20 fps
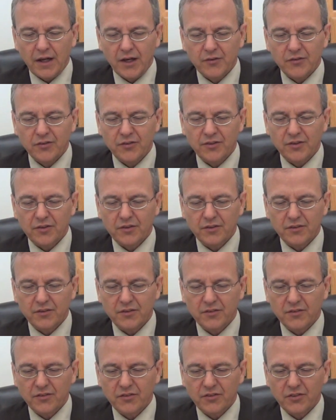as a
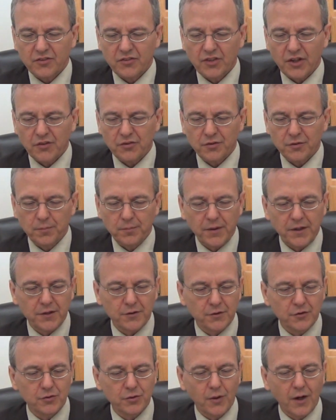successor of
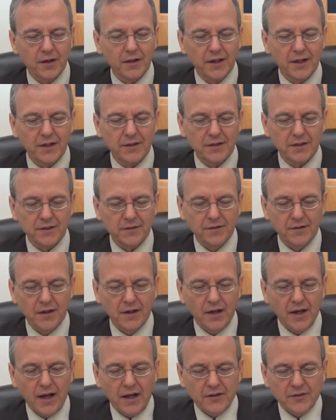Peter to Our Lady.
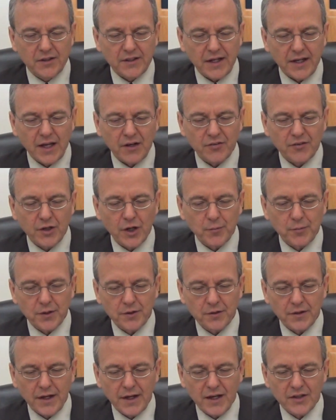Today I've come
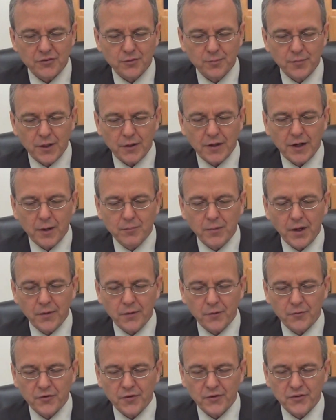here to ask Mary, our
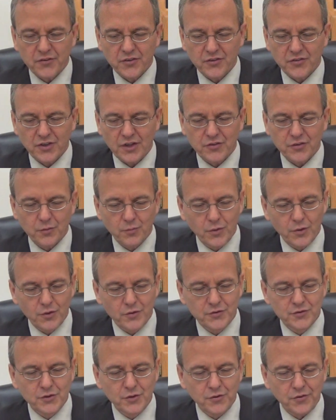Mother, for the success of
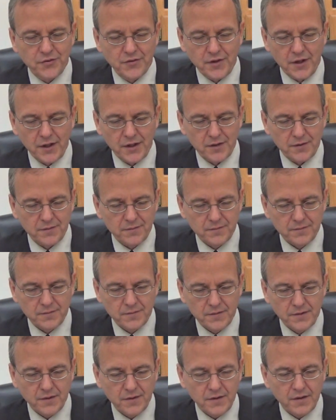World Youth Day
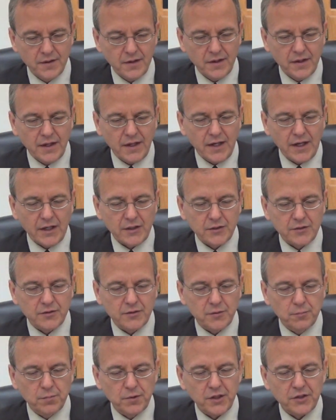
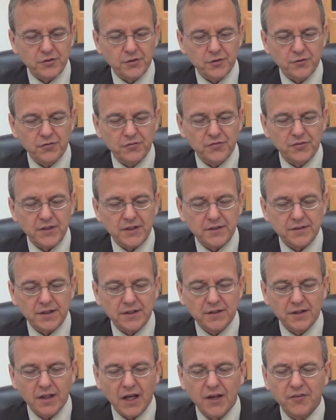and to place her feet
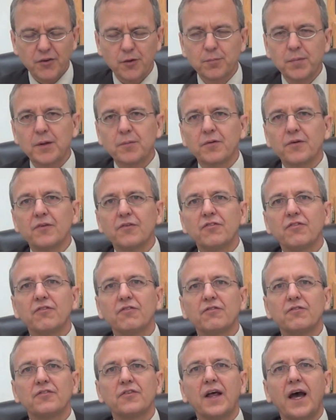in the life of the people of
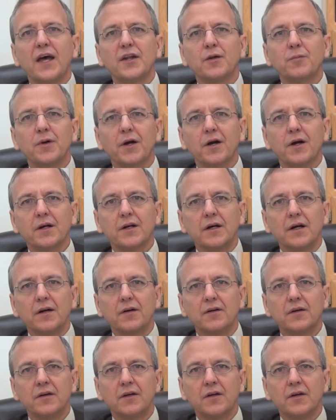Latin
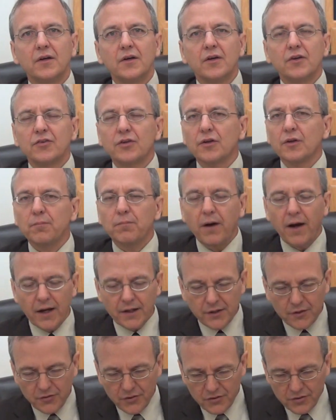America." So the
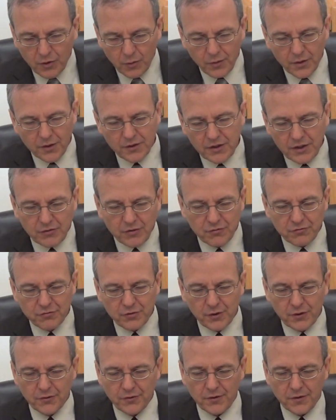Pontiff is going even
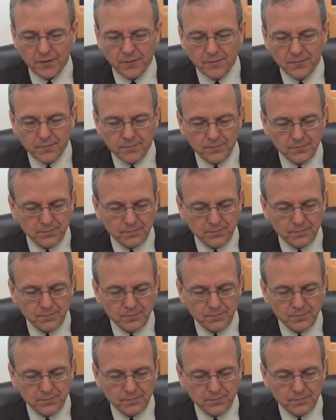further.